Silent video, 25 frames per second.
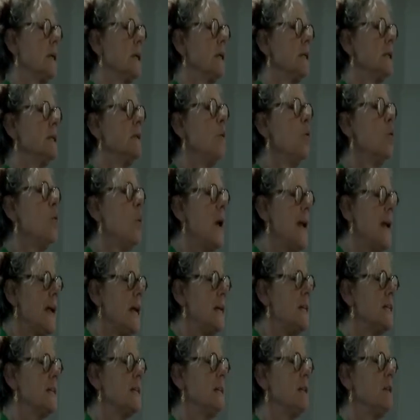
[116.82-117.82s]
the
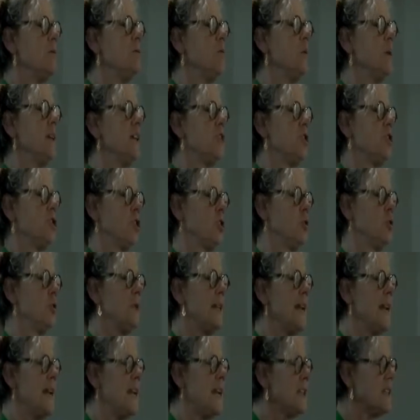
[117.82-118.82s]
ways in which
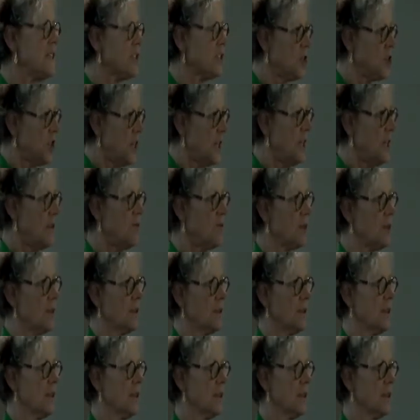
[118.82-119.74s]
today's children